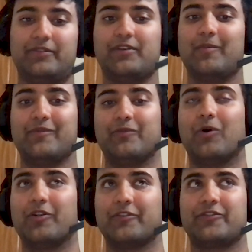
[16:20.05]
some of
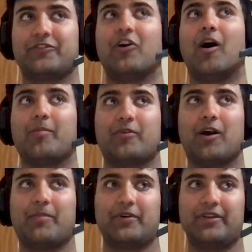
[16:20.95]
Waldorf's top
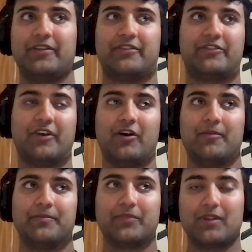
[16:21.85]
properties. So
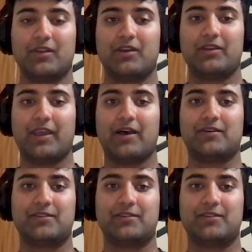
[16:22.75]
yeah,